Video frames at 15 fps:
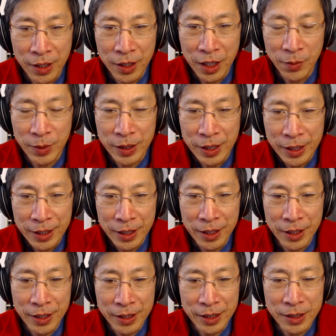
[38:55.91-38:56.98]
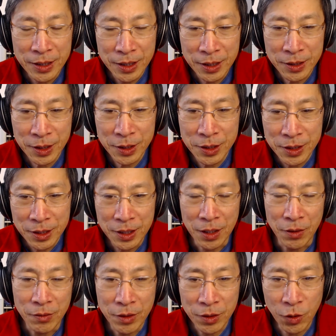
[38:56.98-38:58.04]
I mean, this is,
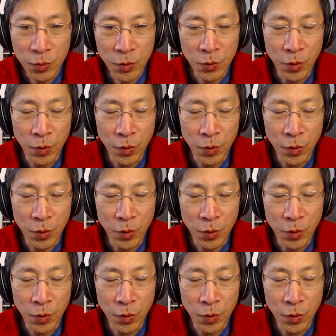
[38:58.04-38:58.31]
global